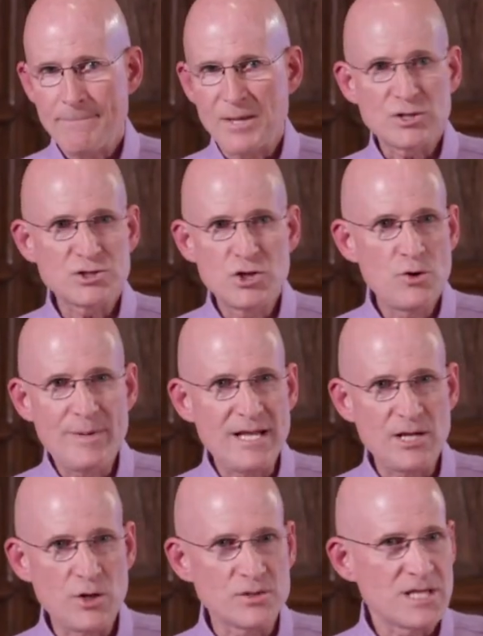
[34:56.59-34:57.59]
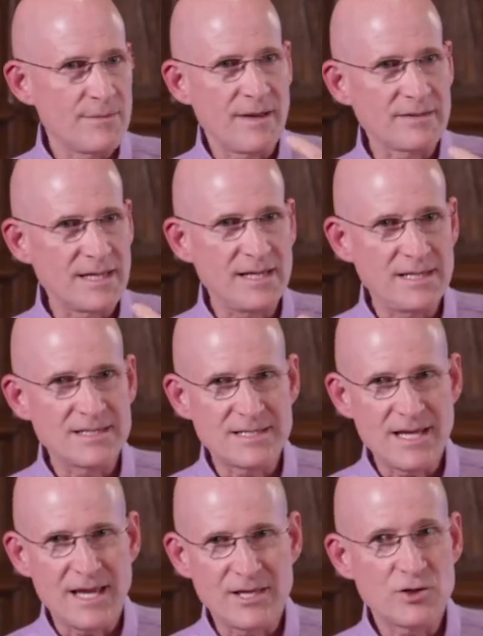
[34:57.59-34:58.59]
Because nobody knows the amount they need to
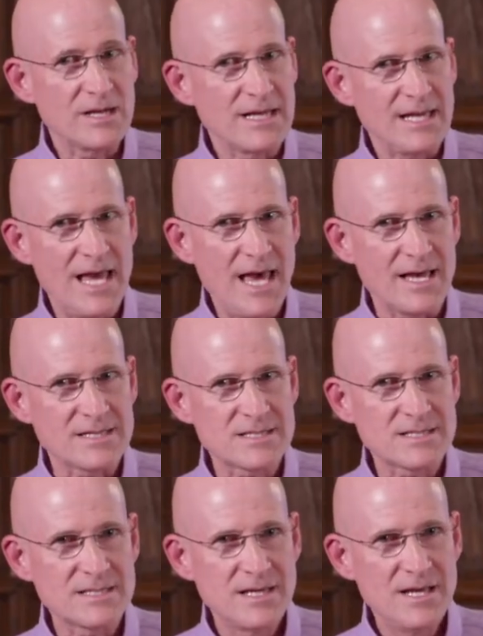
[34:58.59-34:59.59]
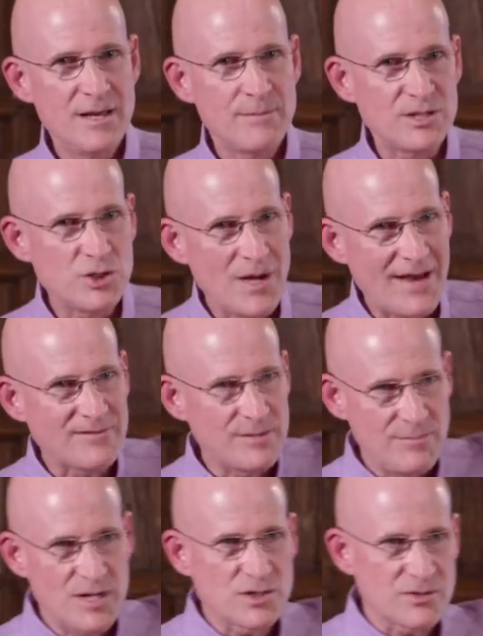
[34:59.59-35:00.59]
take. You can guess, but you have to
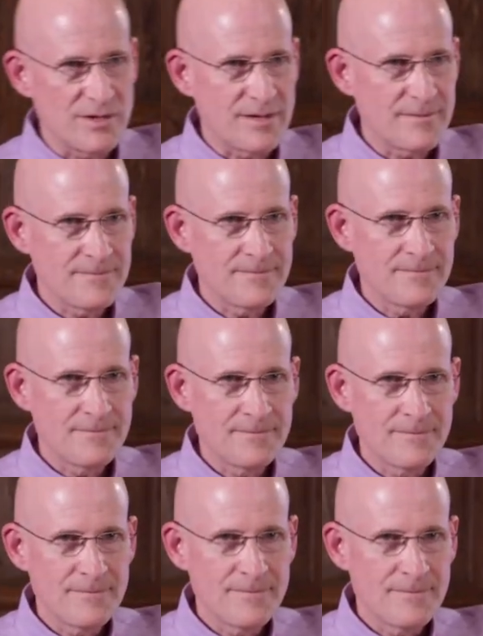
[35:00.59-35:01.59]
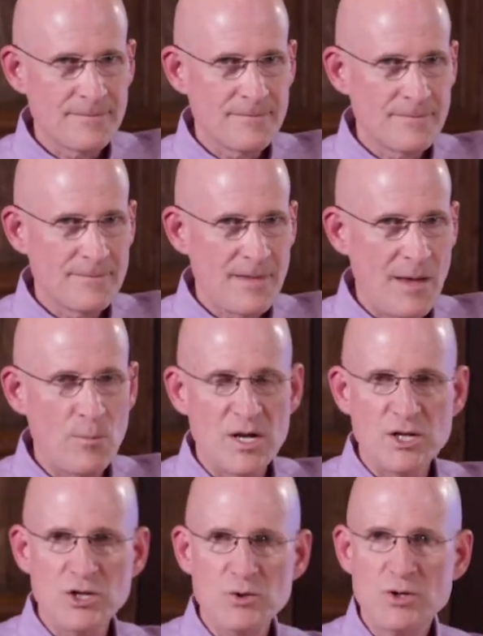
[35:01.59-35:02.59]
measure it. And
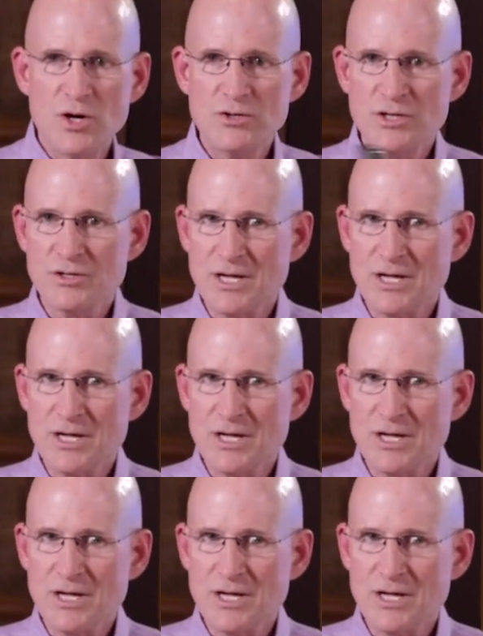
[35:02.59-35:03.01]
when you go to your